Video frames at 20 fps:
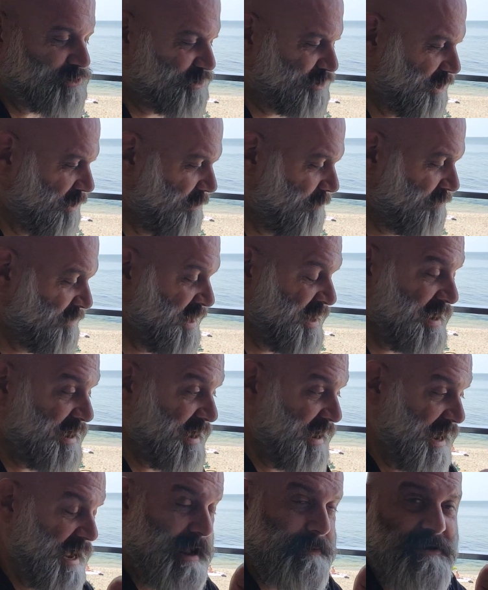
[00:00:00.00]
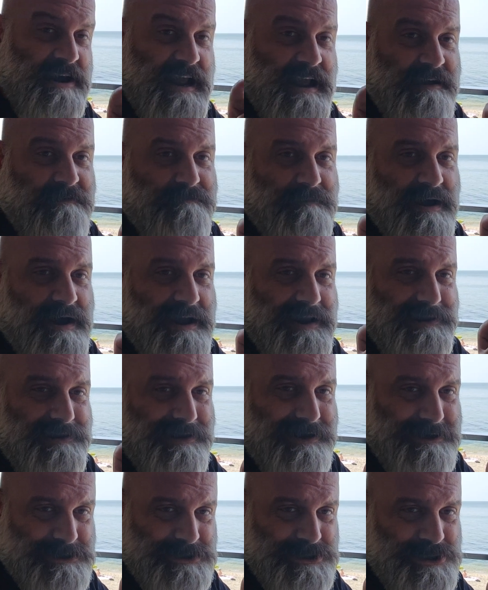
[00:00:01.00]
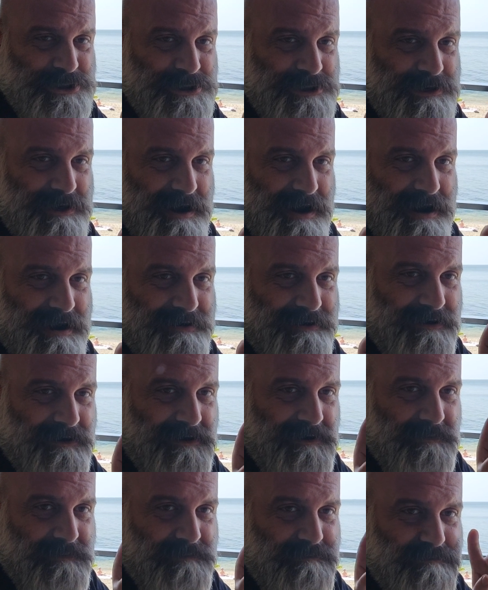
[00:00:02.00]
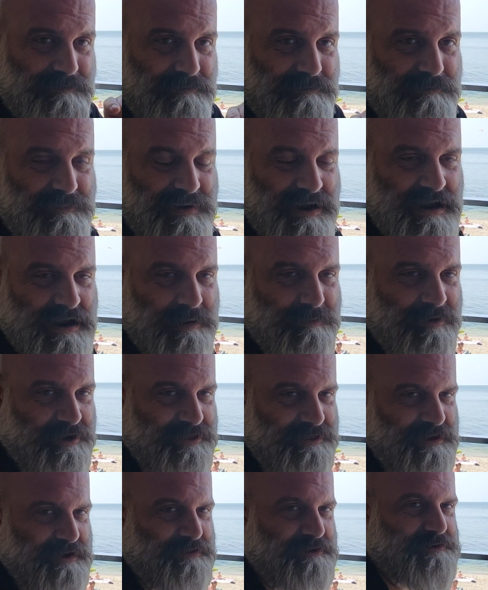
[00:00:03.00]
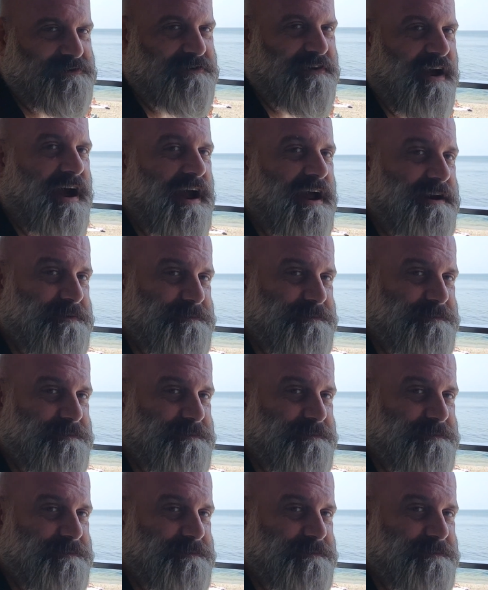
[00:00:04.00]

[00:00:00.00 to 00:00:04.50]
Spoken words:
So I'm going to have my lunch, and I'll pick up on the other side.